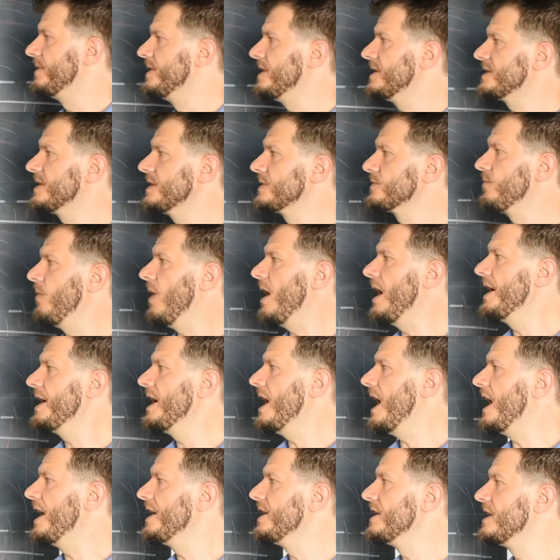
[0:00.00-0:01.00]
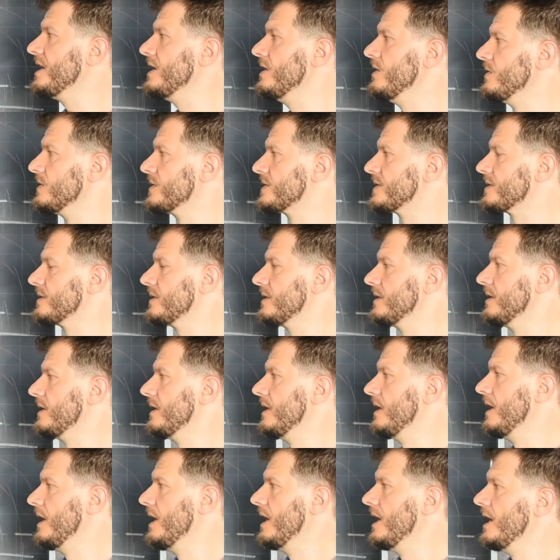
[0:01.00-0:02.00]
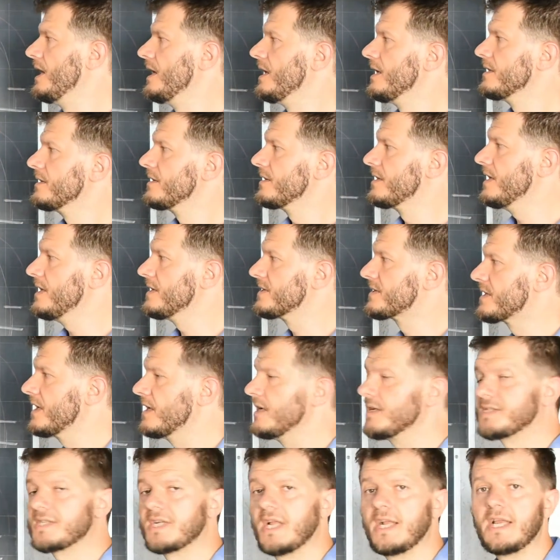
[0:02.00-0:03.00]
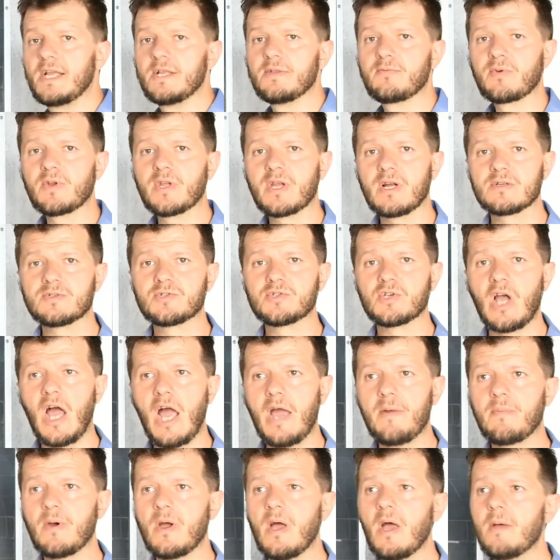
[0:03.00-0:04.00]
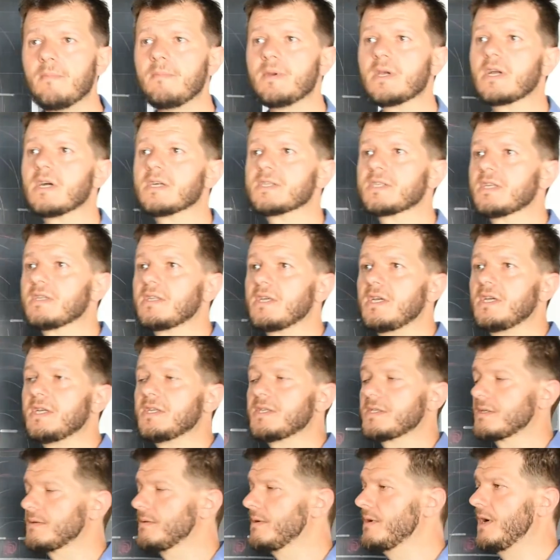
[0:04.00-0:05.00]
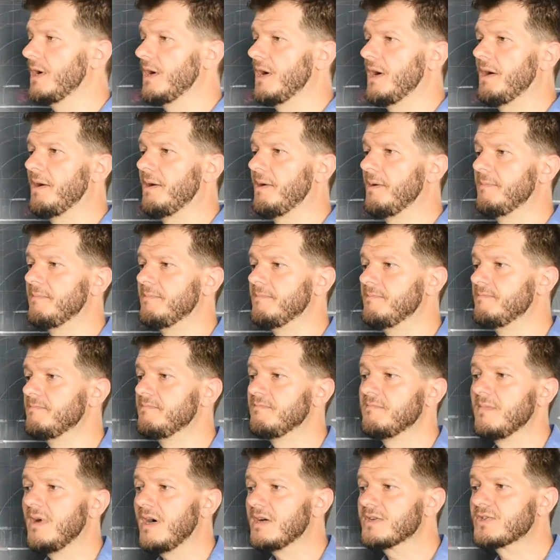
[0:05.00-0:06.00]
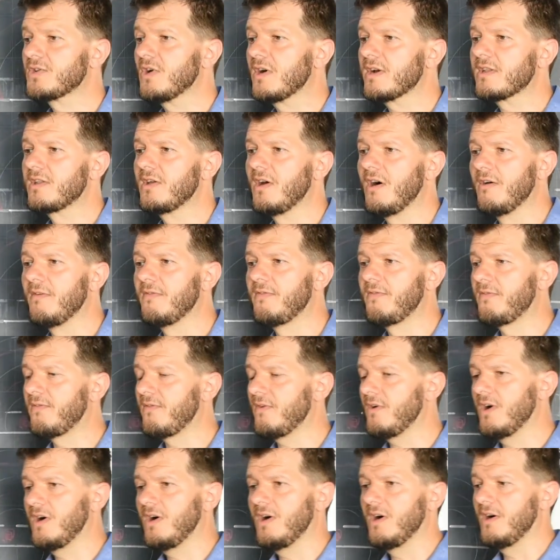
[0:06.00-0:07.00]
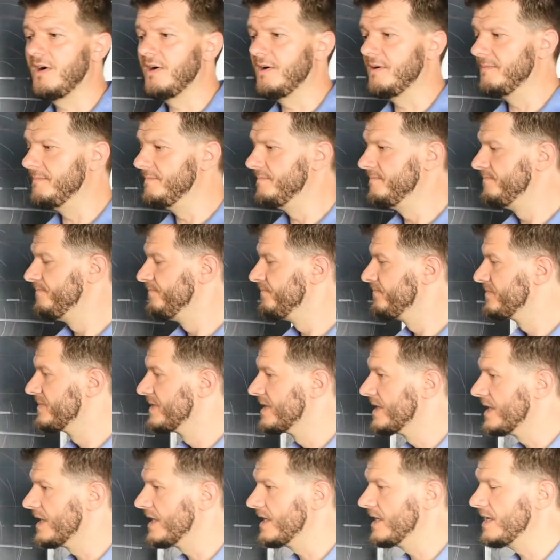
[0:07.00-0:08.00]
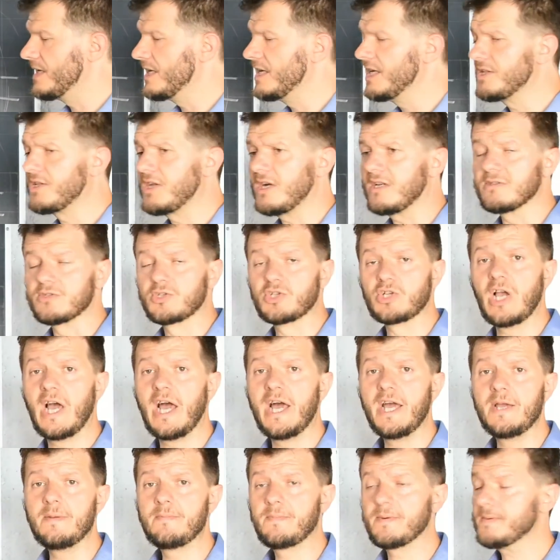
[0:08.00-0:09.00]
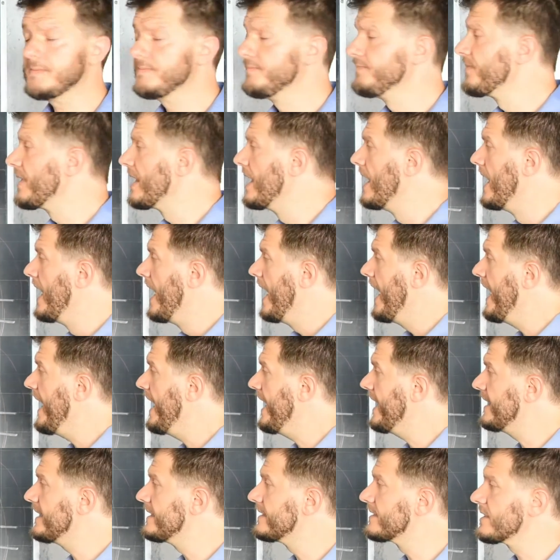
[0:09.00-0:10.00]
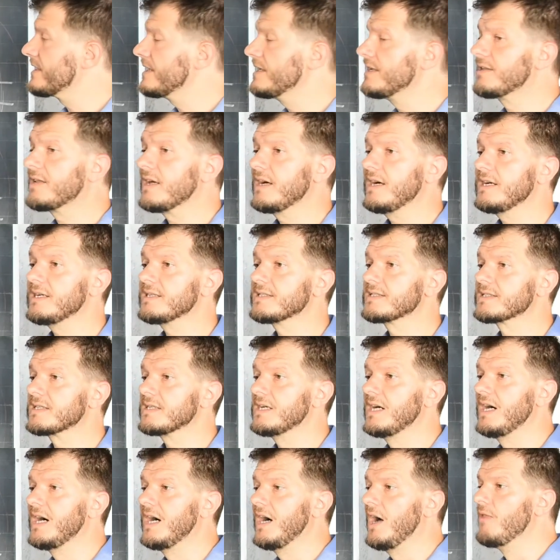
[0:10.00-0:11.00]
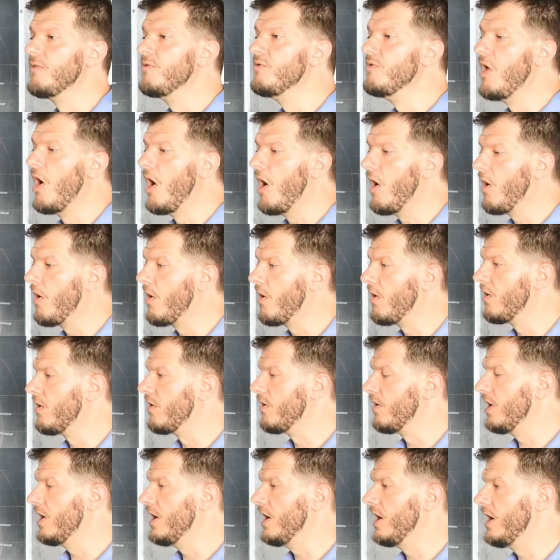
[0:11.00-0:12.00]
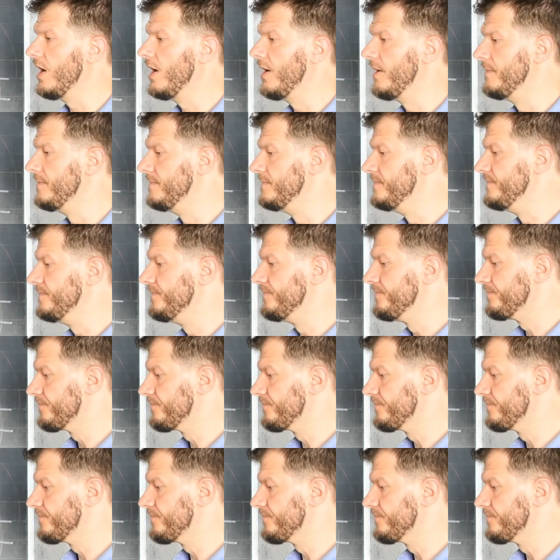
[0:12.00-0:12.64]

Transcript: This is why I used this cylindrical shape, because it is a sort of ideal shape, and it has no